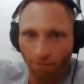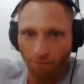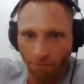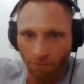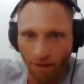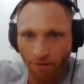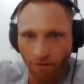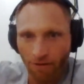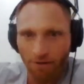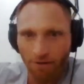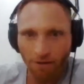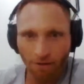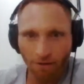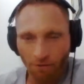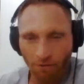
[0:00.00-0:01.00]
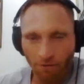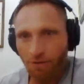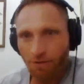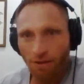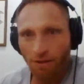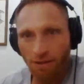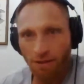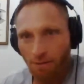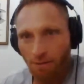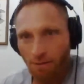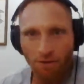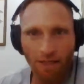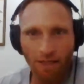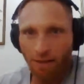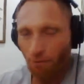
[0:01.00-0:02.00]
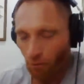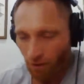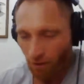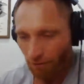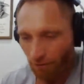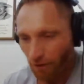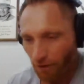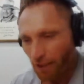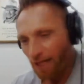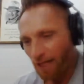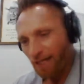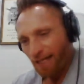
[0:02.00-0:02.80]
I file it under the customer's name or whatever.